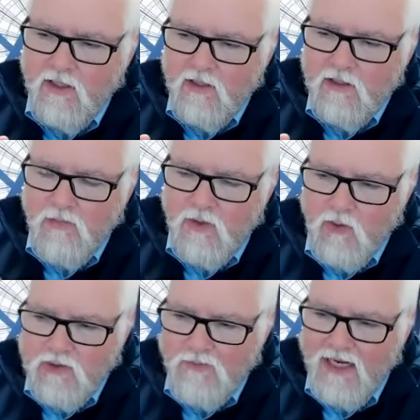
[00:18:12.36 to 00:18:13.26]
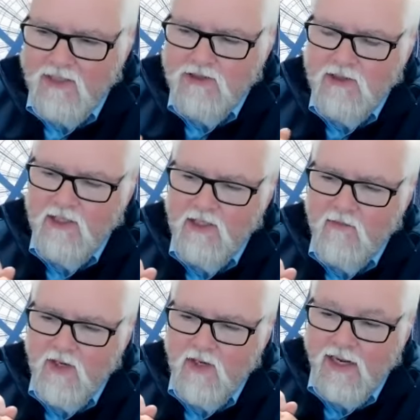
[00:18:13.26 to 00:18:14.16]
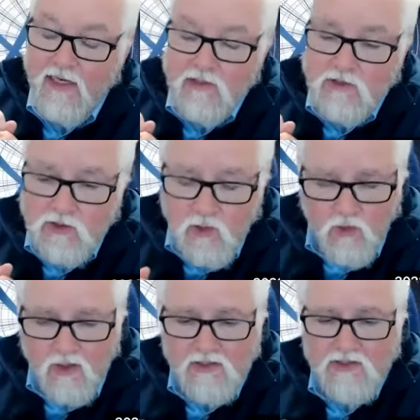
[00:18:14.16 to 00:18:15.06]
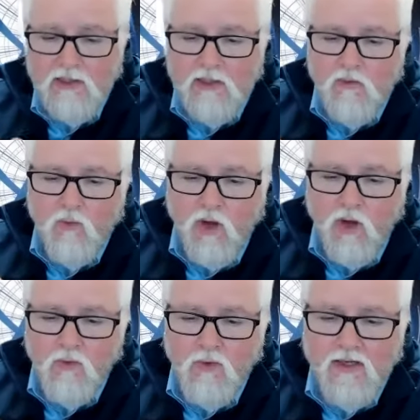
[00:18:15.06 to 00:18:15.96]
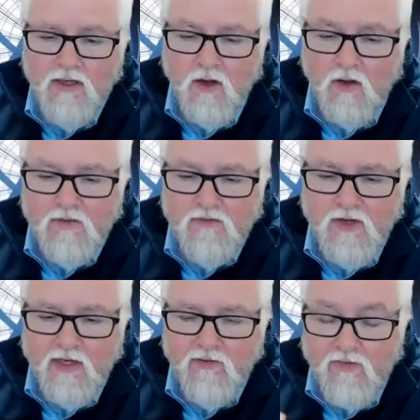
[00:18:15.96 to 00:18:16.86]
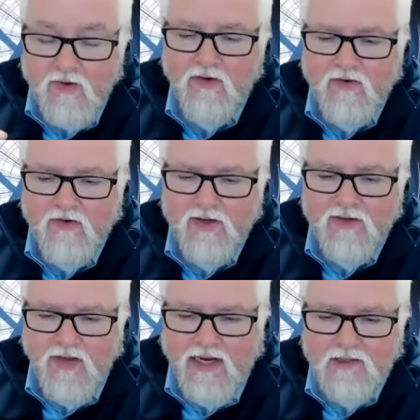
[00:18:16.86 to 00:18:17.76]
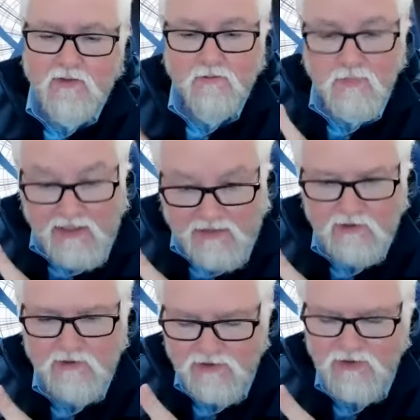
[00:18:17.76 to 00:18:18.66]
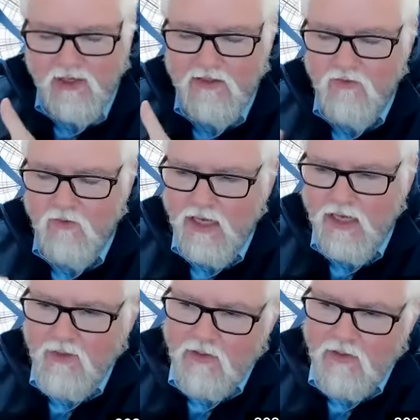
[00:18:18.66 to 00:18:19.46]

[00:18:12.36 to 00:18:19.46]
compute capacity and storage were all running off of a very, very fast bus designed for a gaming